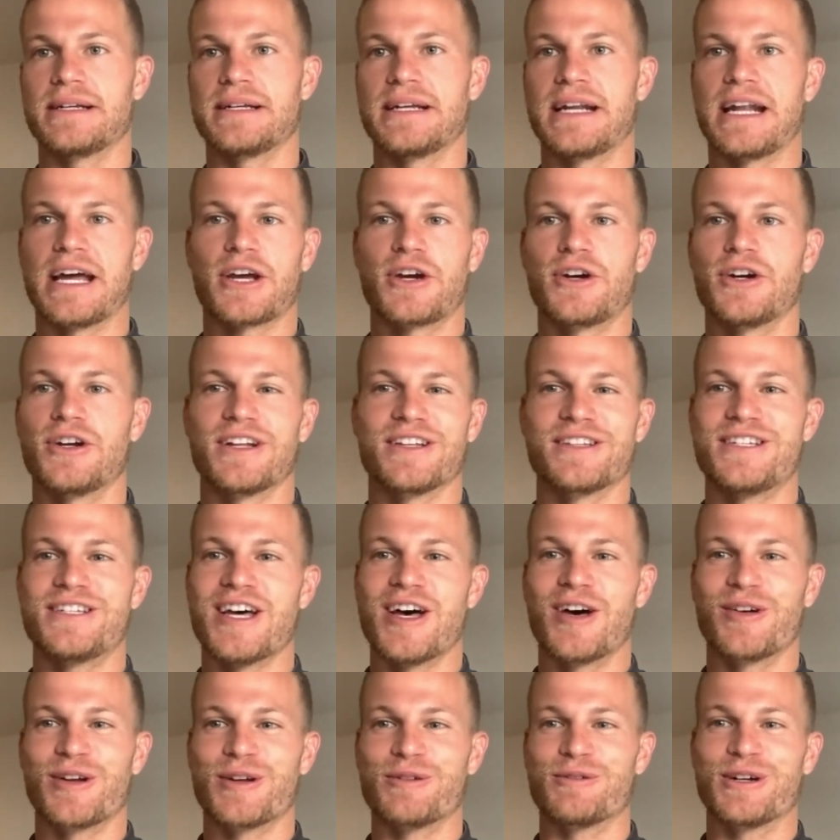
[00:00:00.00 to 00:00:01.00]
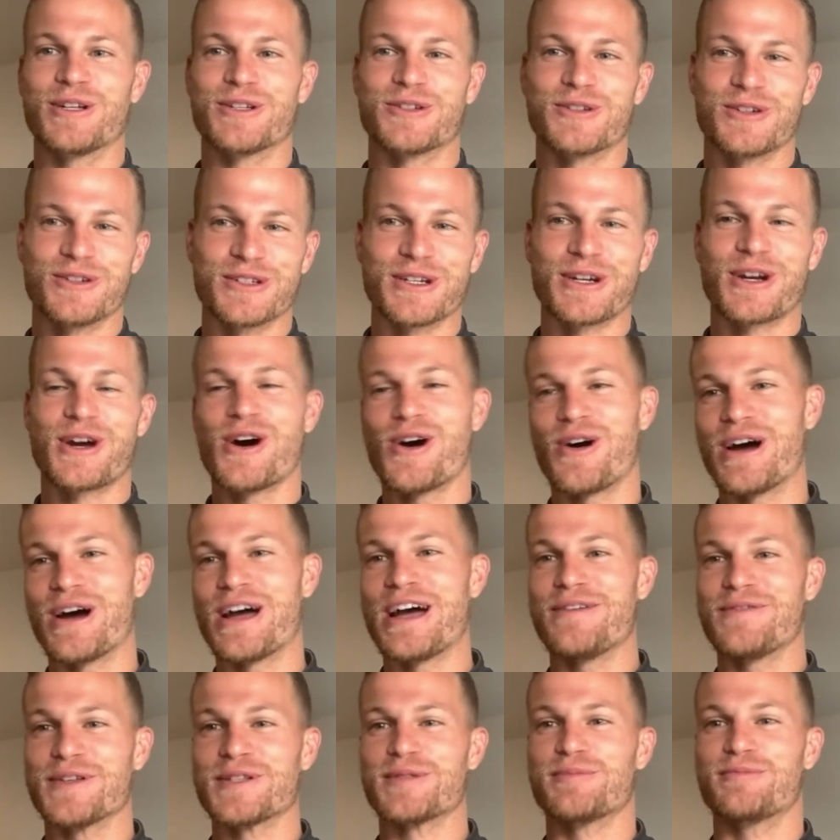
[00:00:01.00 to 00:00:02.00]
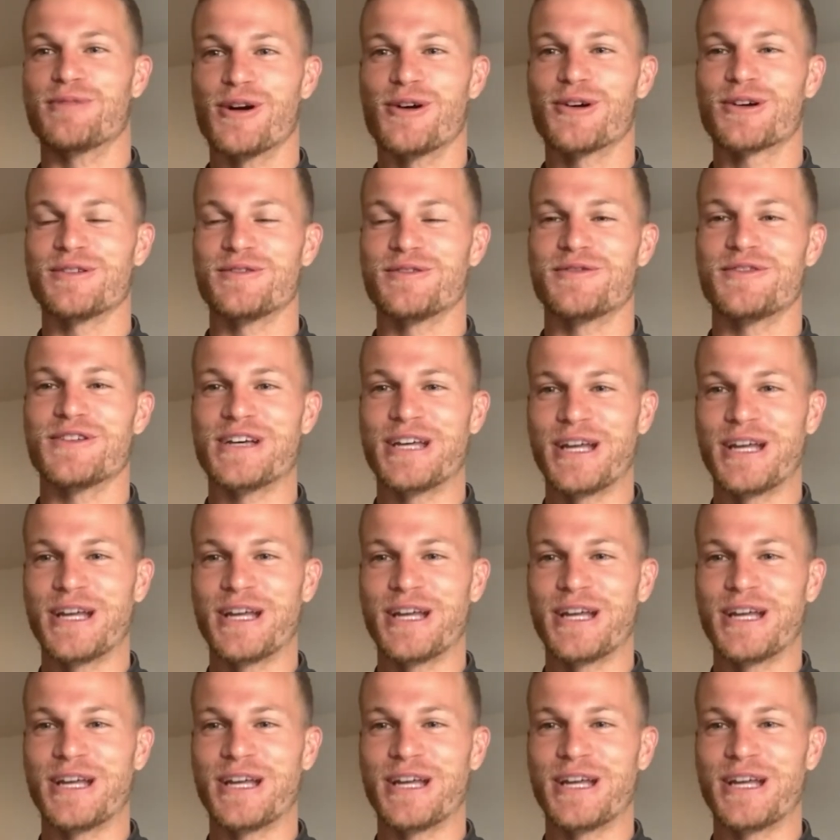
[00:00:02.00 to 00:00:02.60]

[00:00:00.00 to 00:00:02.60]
and I couldn't tell anyone. So I was like, oh, I have this broken finger.